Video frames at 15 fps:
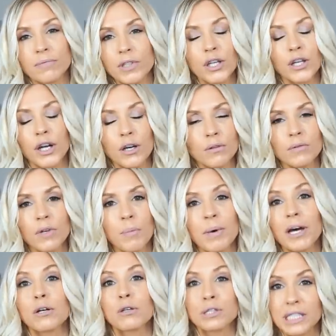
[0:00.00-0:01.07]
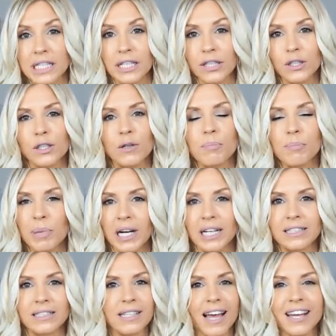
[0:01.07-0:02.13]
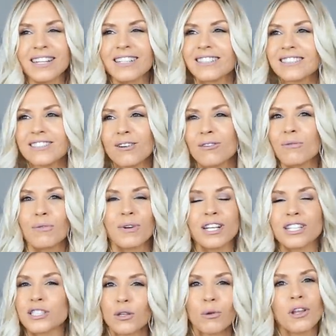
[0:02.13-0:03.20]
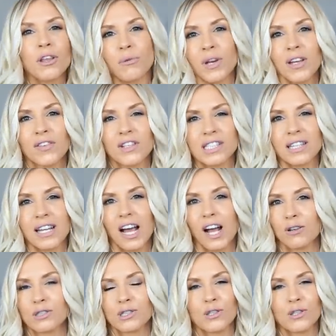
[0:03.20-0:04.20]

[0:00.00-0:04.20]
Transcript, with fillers: you know, a better deal, but I don't, it's only three of us in the house,